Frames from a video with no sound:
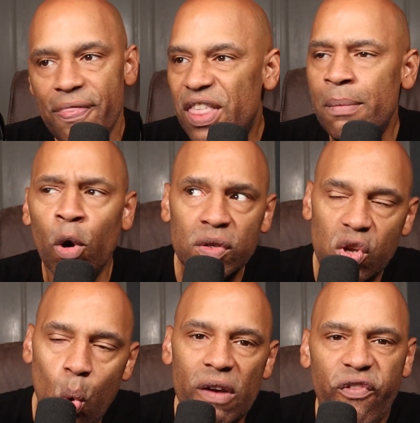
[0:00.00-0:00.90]
And then he moves
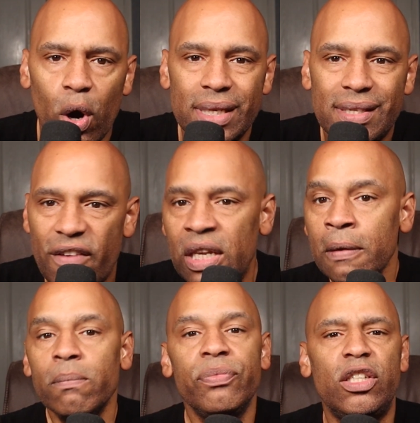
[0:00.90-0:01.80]
to one forty-seven
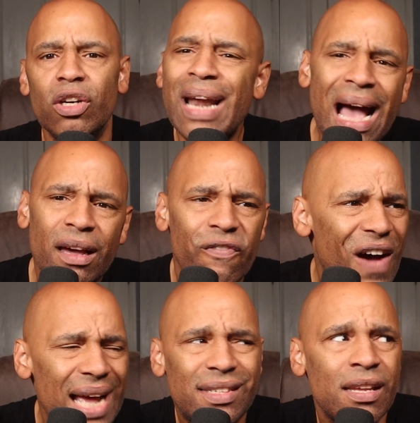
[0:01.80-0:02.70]
that you're not going to
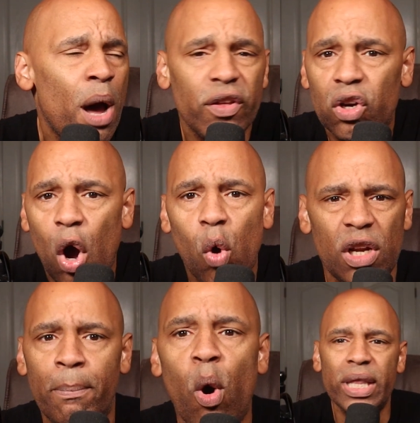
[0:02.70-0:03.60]
find some other
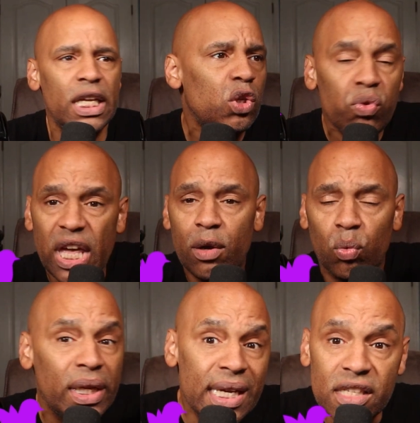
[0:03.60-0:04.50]
golden boy that you think
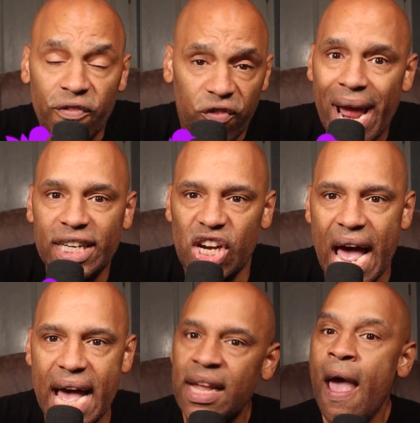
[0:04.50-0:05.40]
really is the
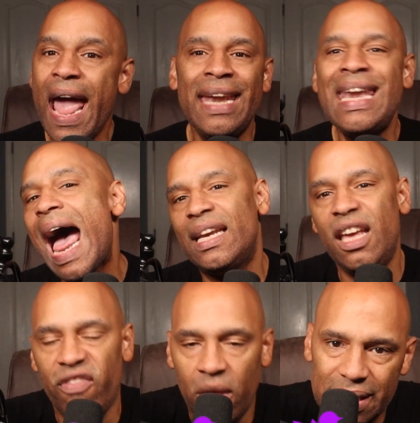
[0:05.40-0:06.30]
franchise and not
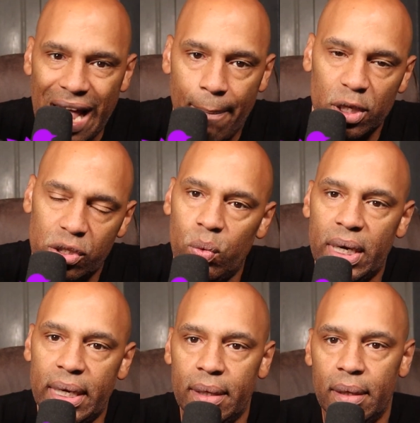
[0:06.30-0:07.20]
give him his
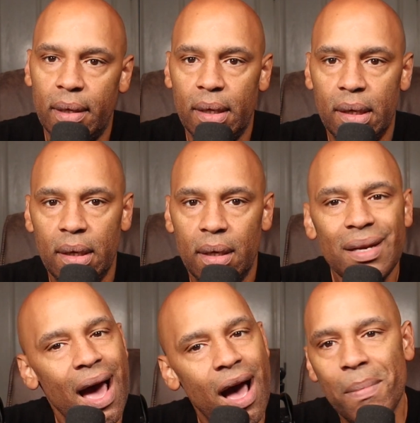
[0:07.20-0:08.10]
opportunity.
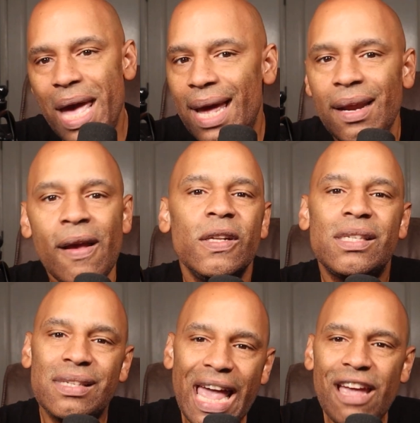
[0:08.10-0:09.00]
Nah, man,
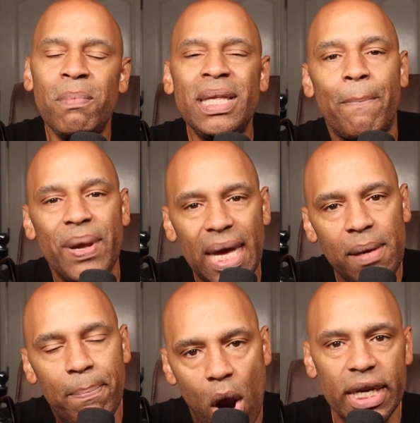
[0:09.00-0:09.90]
save me the
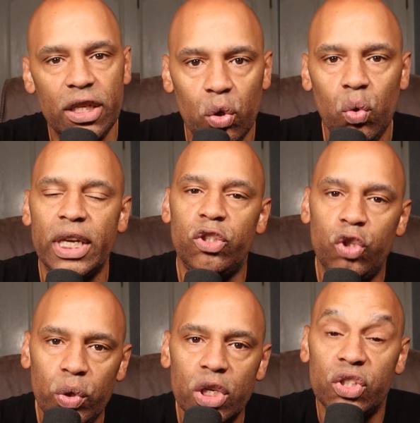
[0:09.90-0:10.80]
pity party, dude, and
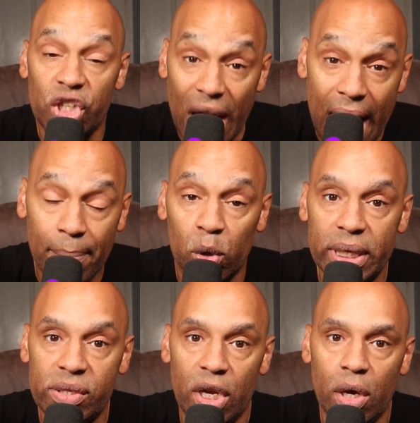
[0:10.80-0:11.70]
do your job,
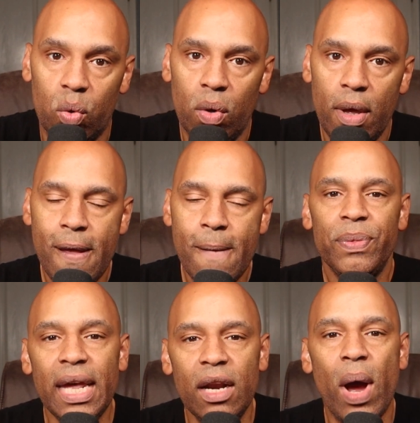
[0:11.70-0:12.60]
Mauricio.
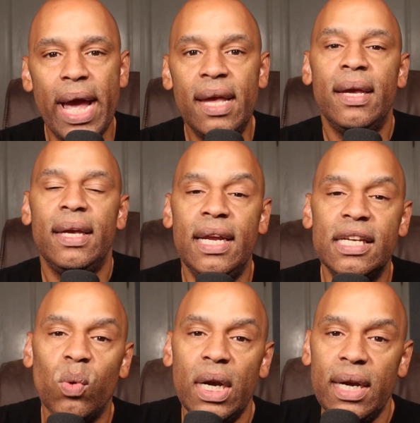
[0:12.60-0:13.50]
Anyway, it
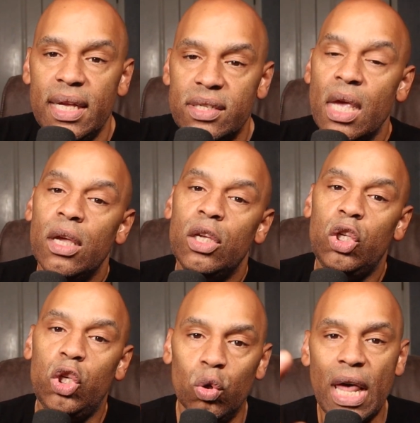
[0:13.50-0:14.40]
is what it is.
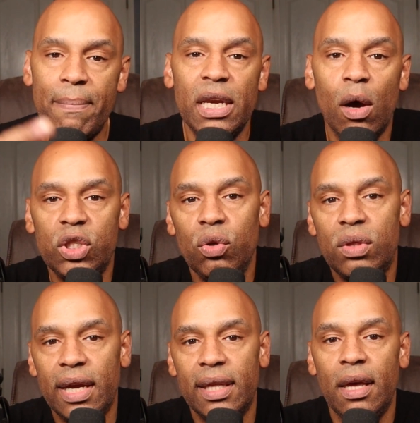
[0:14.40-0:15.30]
You let me know what you
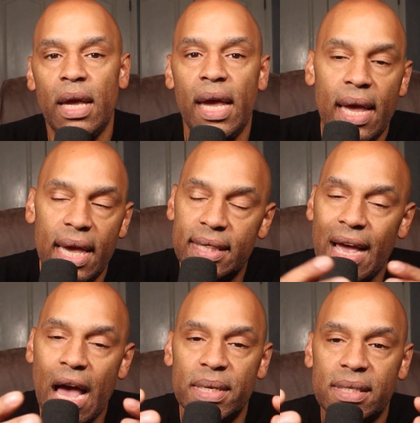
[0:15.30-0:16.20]
think in the, in the
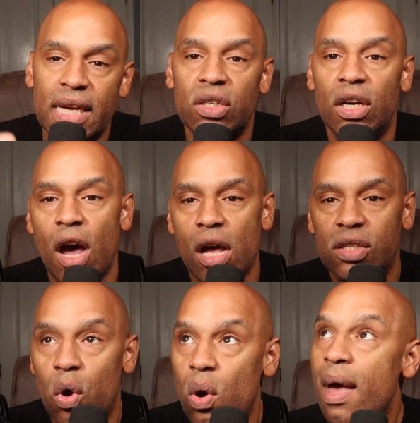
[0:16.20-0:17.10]
comment section. And
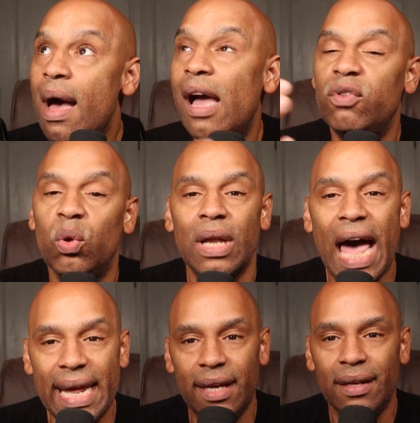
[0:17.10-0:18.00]
also, I have new
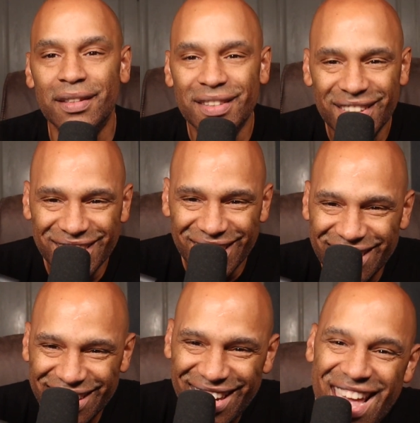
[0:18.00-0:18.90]
lighting.
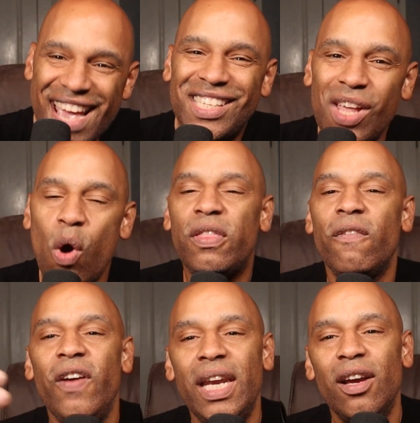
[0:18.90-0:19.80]
So if the
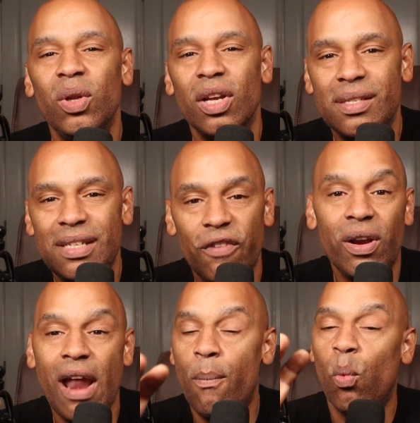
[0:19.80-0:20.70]
video looks
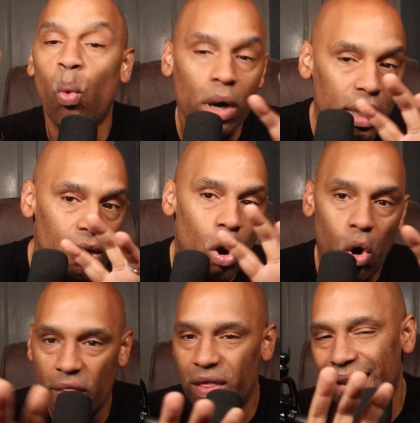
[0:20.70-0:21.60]
different, I'm working
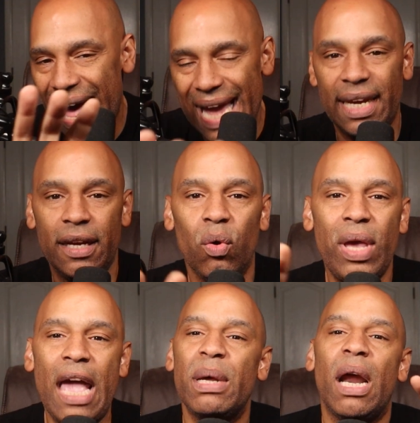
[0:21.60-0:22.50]
on the lighting,
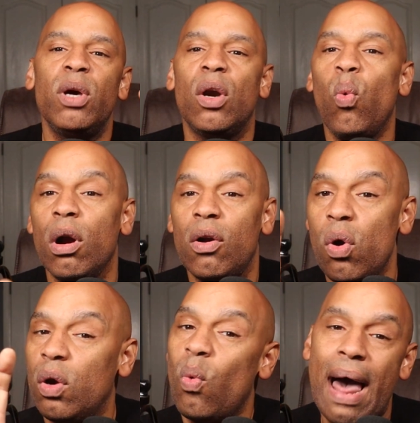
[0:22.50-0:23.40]
okay? But I'm going to work
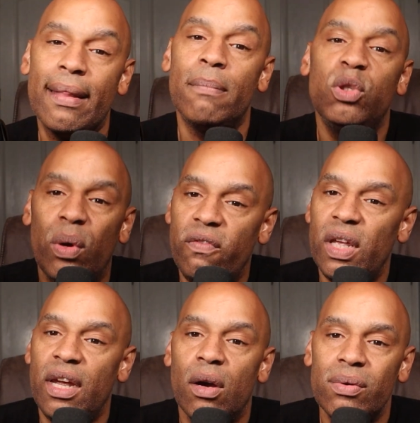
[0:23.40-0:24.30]
on it while I'm doing
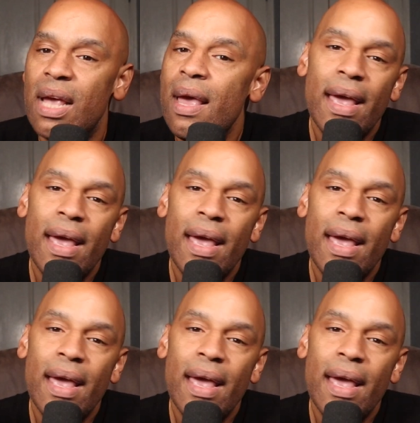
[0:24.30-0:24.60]
videos,